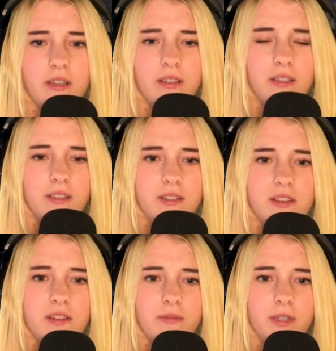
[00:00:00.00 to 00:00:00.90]
I think this
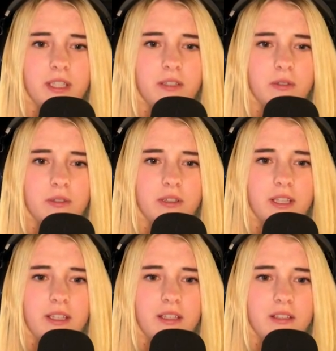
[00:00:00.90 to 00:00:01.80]
is the final,
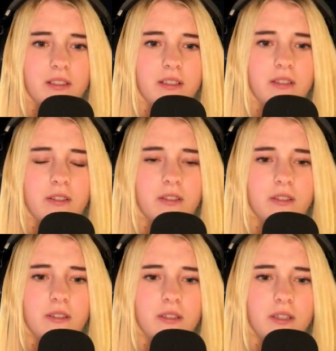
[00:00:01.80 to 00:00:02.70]
like,
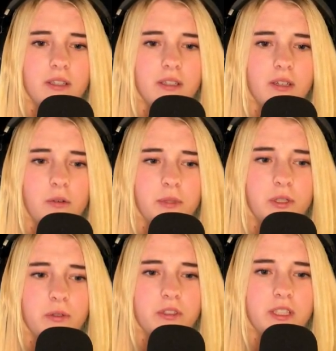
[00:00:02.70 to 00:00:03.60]
uh,
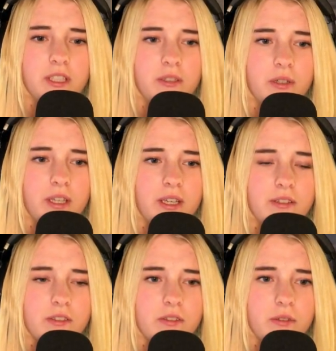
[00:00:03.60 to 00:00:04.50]
opportunity you can
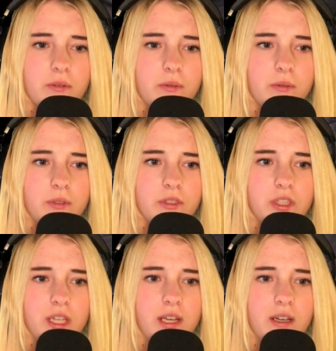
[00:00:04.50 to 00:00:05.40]
get to
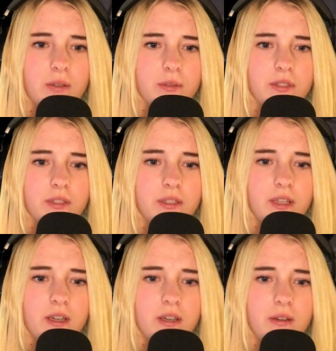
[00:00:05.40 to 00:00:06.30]
check out
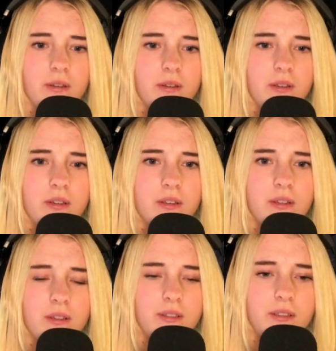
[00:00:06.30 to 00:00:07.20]
the
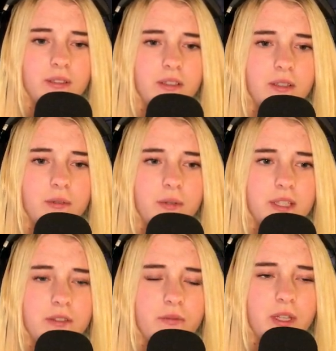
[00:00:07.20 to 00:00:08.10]
the
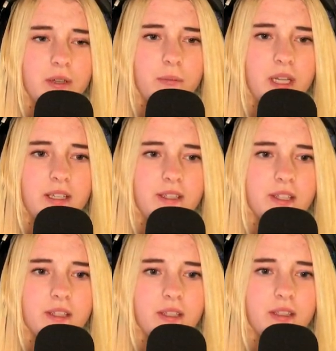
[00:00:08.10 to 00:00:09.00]
rest of the
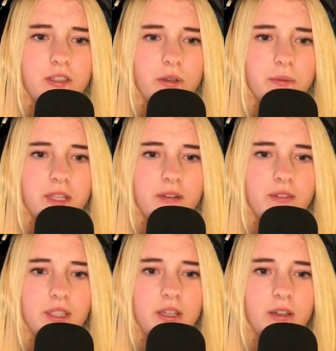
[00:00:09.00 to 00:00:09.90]
place, the shops and
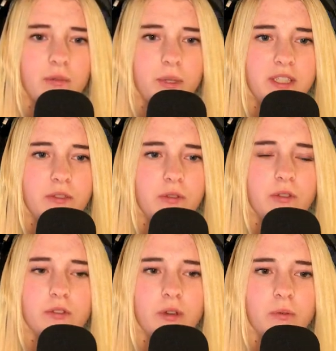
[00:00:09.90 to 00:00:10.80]
everything. Otherwise you
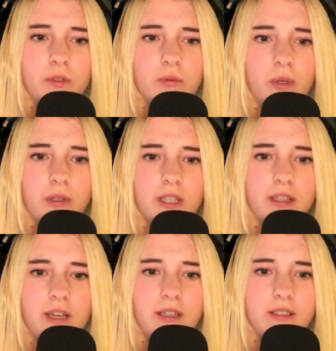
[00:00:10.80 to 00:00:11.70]
just go to Ron and
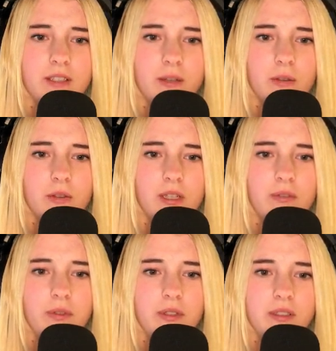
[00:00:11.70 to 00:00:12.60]
that is how you
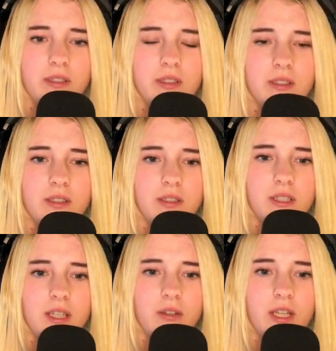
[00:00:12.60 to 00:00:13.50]
live.
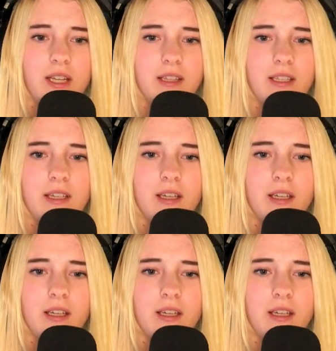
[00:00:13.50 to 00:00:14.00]
Diagon Alley.